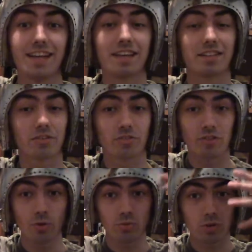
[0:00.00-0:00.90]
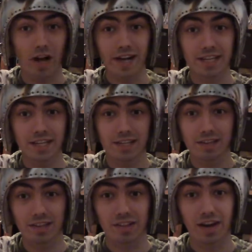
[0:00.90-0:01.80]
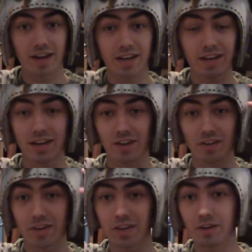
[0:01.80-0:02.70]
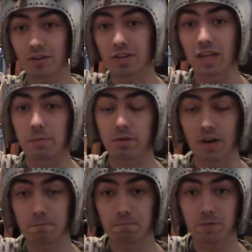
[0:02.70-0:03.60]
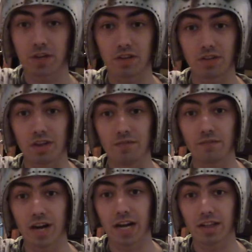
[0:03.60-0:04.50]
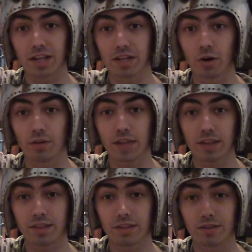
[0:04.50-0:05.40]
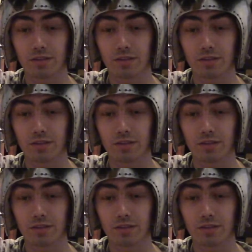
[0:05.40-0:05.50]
there's no locking design on here to keep it up, because if I let go of this,